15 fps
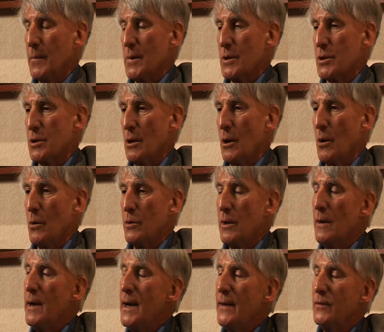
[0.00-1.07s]
So
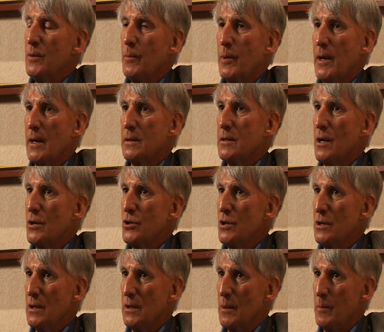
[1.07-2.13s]
you have to pay
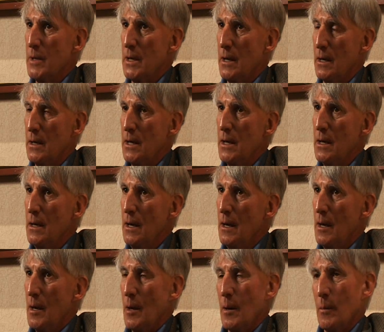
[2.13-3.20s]
attention at the beginning,
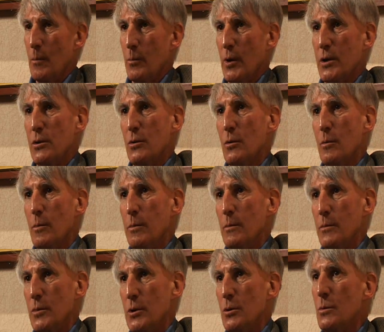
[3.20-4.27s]
but
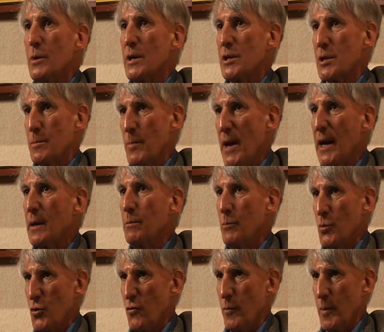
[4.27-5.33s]
you expect
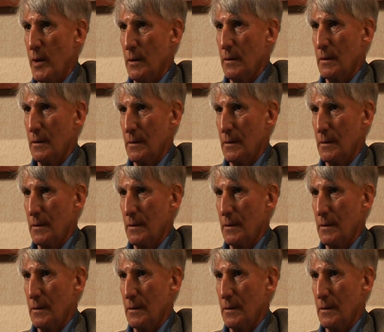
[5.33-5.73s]
movement.